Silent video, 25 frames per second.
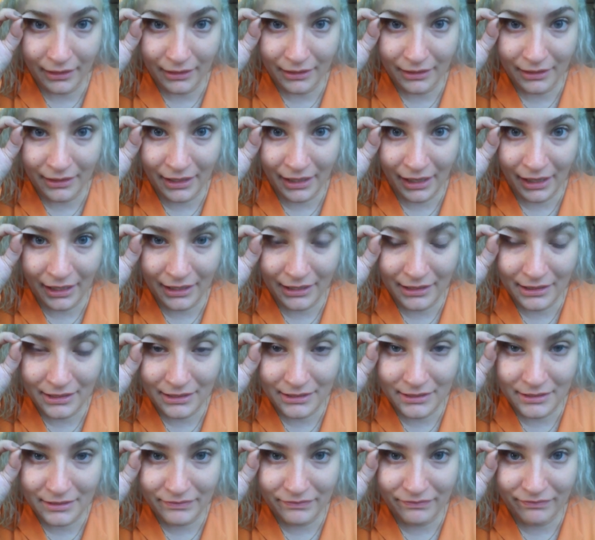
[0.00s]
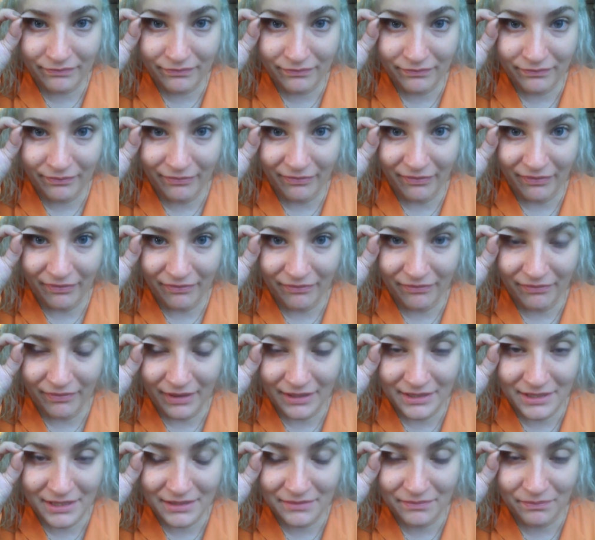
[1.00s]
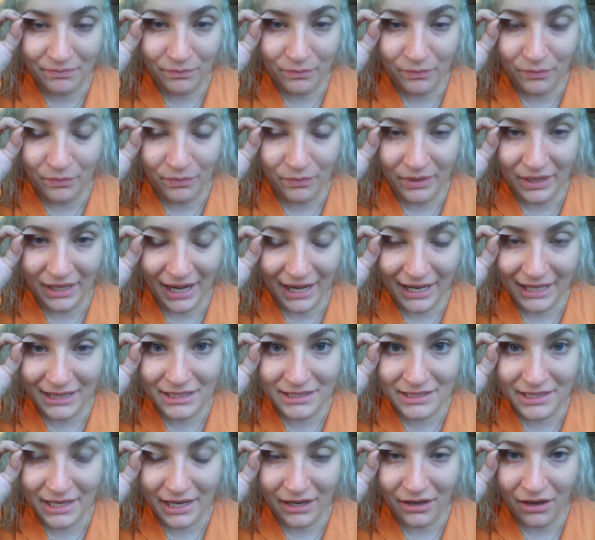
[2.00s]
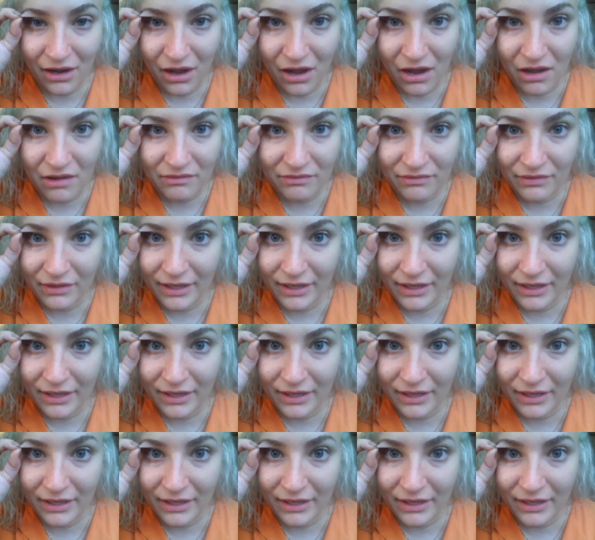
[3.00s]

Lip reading: can I get this, can I get this taken off?